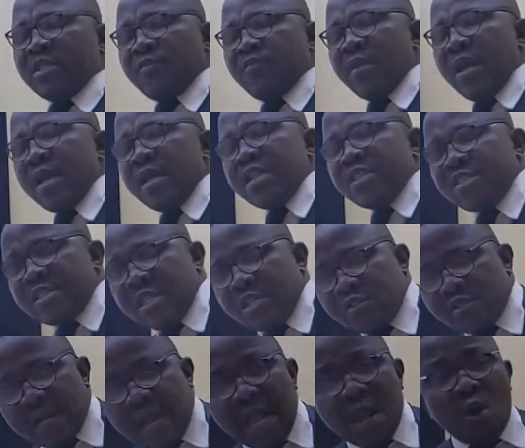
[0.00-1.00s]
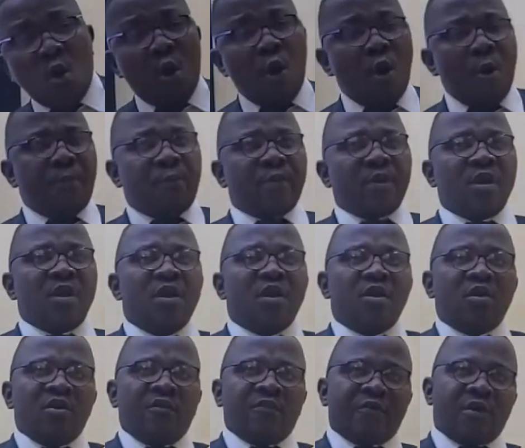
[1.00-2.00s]
very section. I
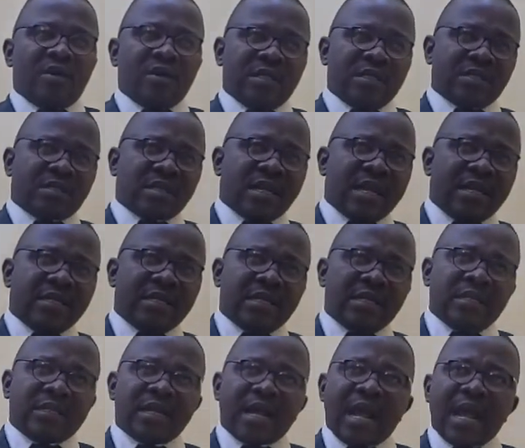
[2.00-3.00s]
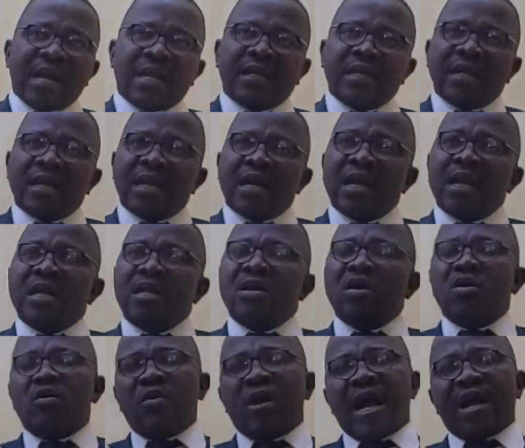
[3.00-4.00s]
hope you understand it, and
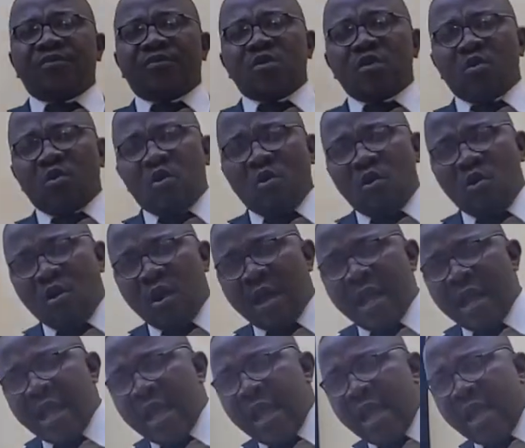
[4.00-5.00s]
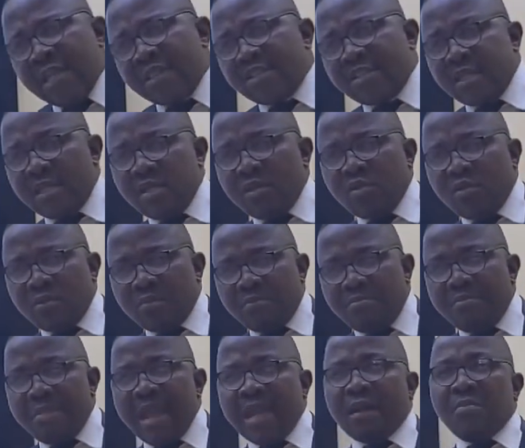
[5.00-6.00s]
you have to go and still
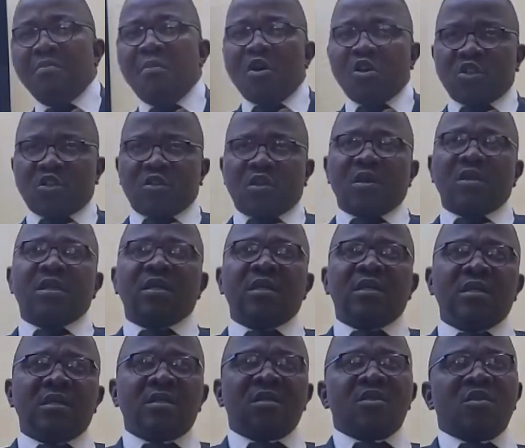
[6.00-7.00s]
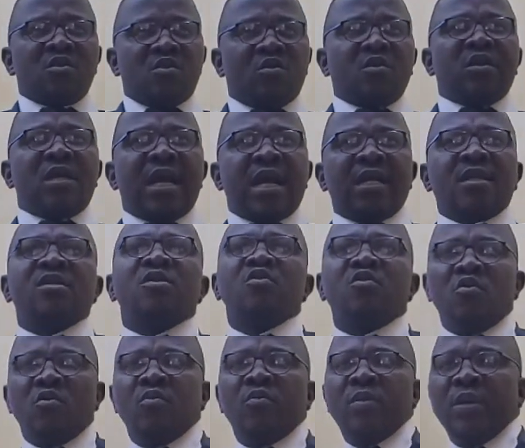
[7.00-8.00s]
make more studies so
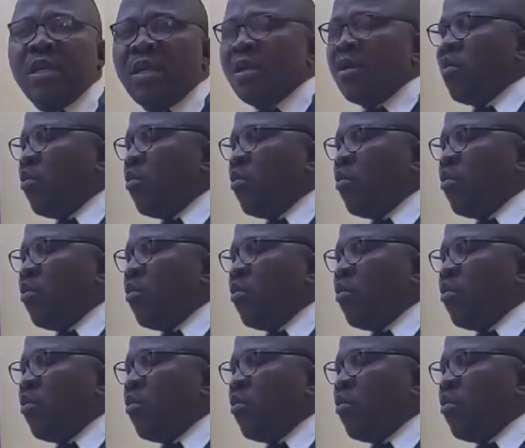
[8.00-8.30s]
that you'll be